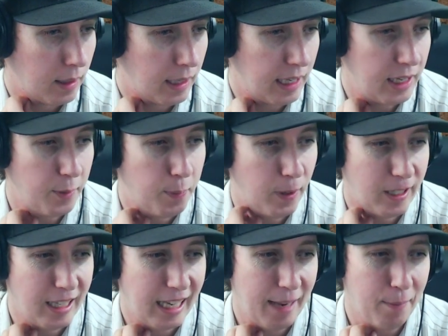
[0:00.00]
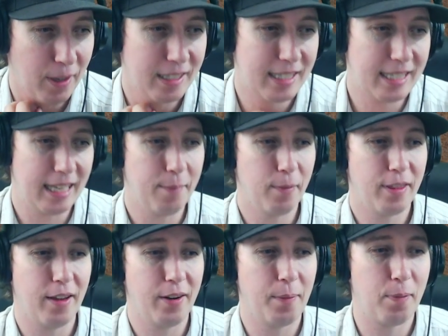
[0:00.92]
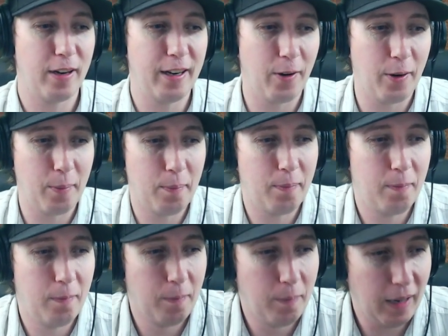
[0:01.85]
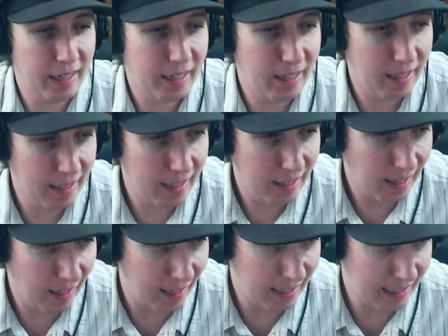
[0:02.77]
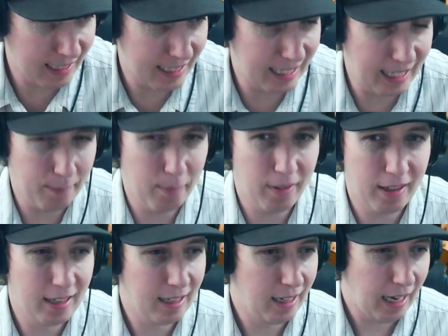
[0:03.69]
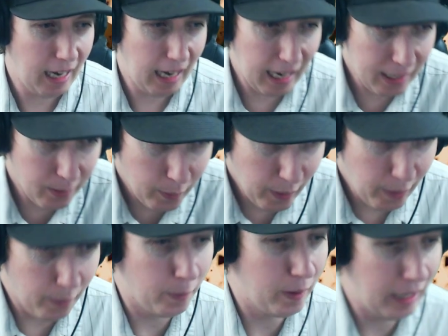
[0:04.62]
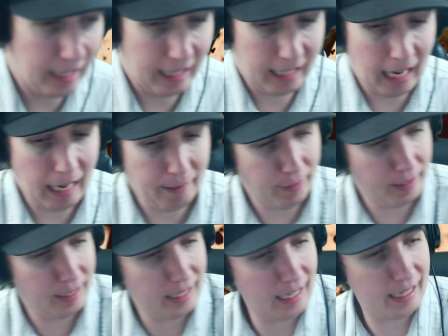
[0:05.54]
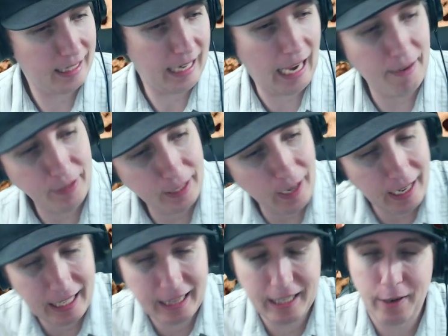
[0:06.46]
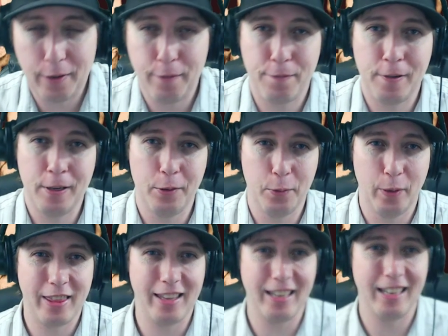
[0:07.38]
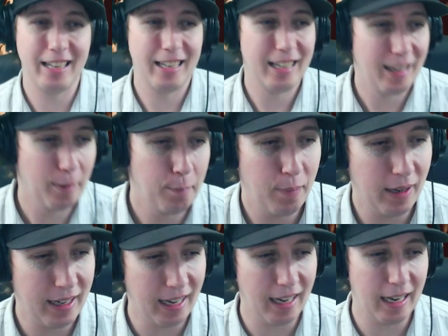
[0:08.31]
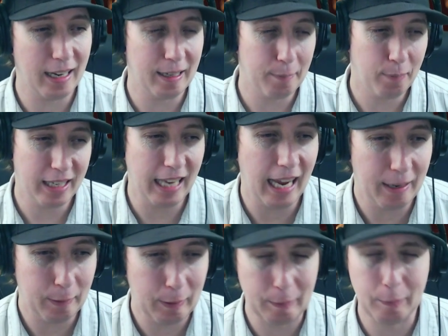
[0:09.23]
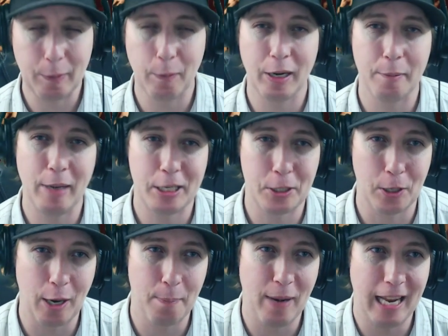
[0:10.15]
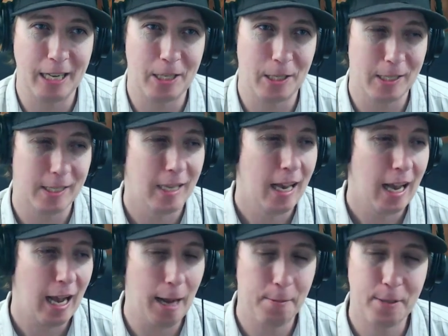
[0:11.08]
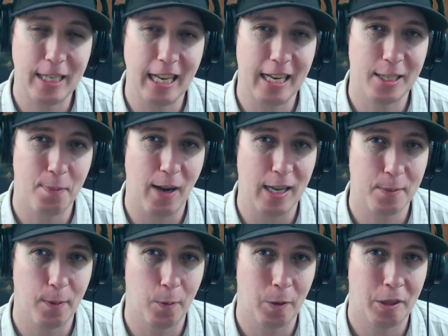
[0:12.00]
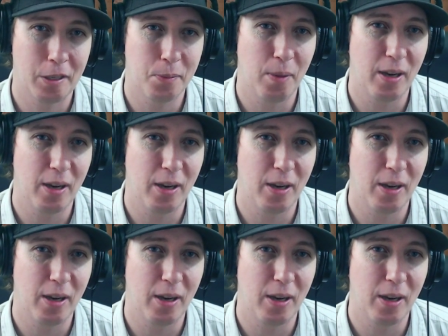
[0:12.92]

Can you put the game on Steam without a pre-order button on Steam? I don't know. I haven't gone in there and fiddled with it, but yeah, we want to make sure our page is up to date as possible with as